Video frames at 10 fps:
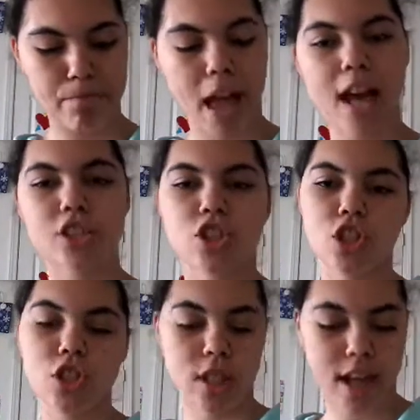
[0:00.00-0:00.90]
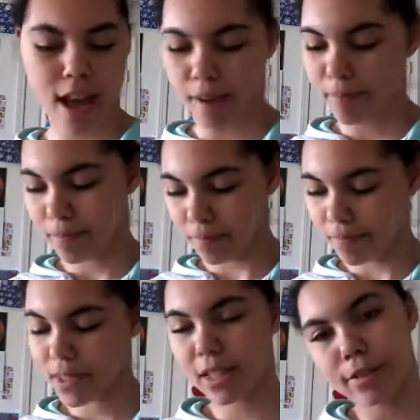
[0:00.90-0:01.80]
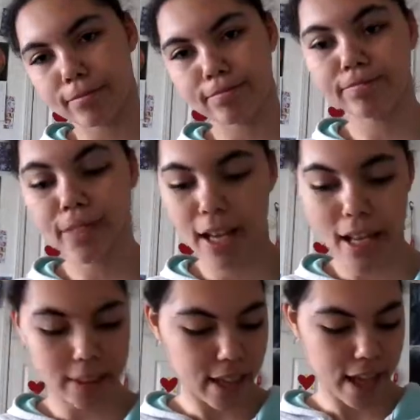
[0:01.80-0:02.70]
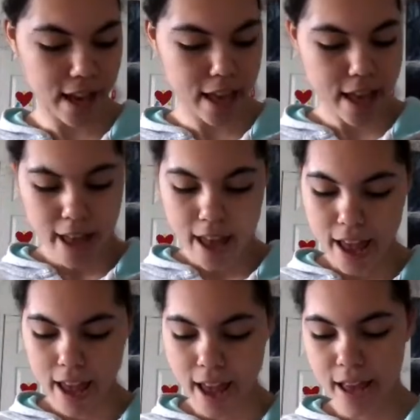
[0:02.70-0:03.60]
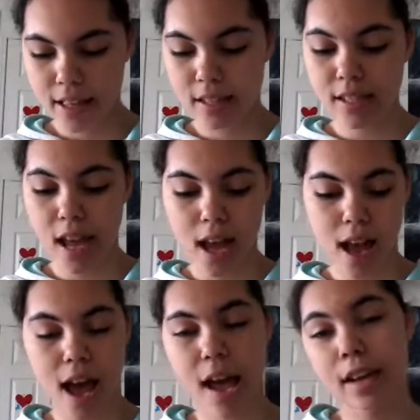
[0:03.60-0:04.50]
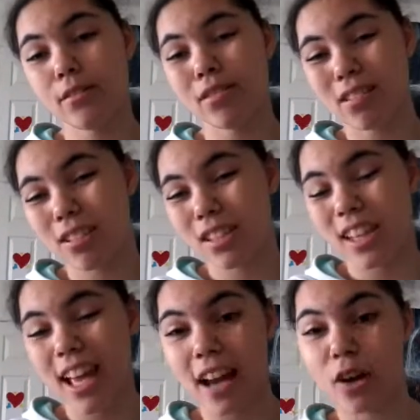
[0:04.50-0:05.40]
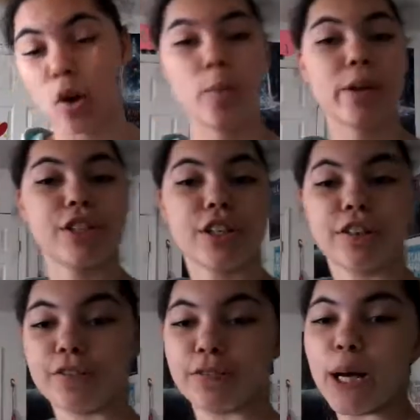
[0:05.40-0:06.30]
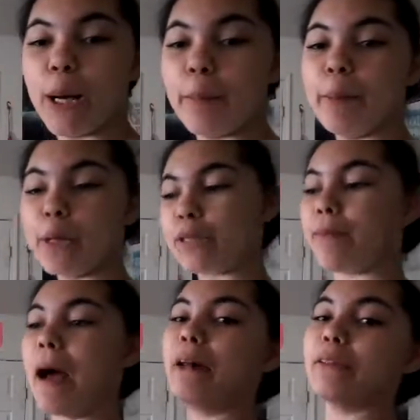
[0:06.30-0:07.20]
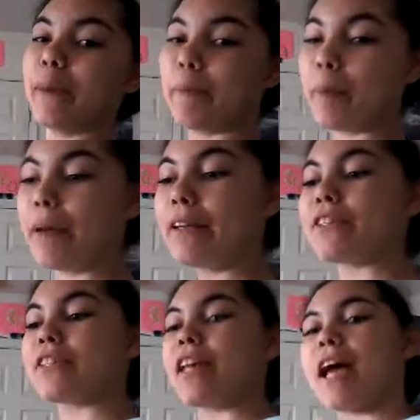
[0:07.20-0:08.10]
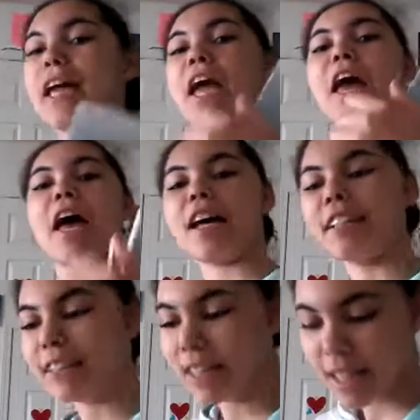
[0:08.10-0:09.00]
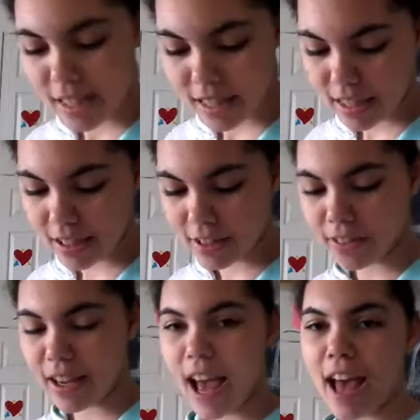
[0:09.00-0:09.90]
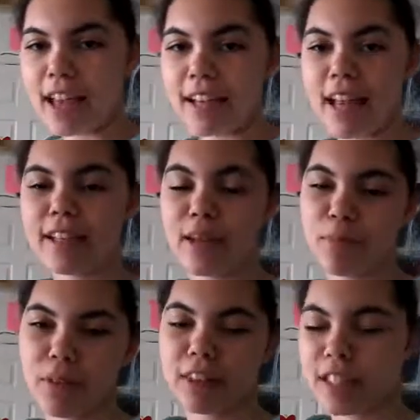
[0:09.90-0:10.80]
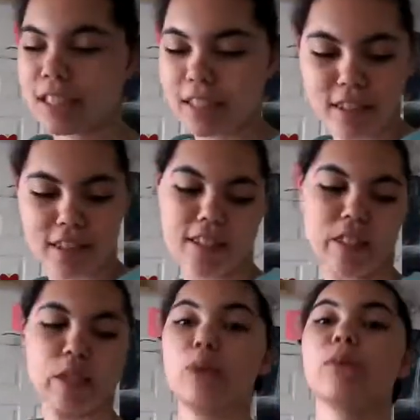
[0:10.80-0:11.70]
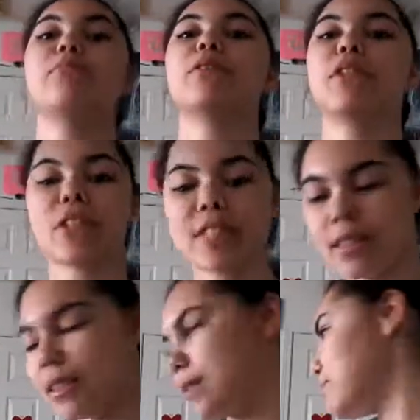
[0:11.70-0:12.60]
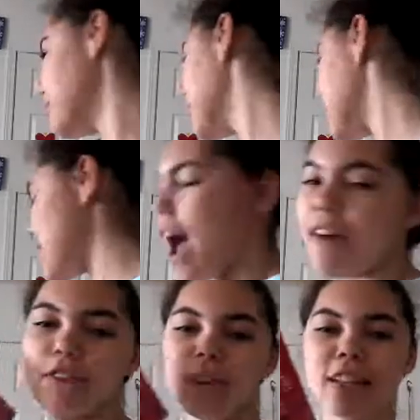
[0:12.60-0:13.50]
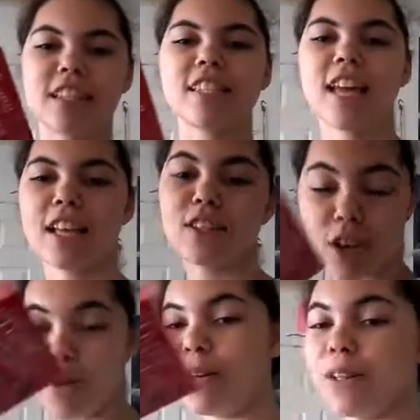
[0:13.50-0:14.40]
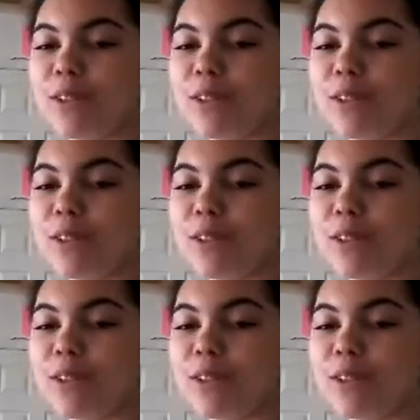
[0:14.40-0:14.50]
actually, yeah, so I got that. And I honestly had a whole bunch of books piled up on me, just like, yeah. So I had to end up with these 3 books. But I haven't read this yet, so I will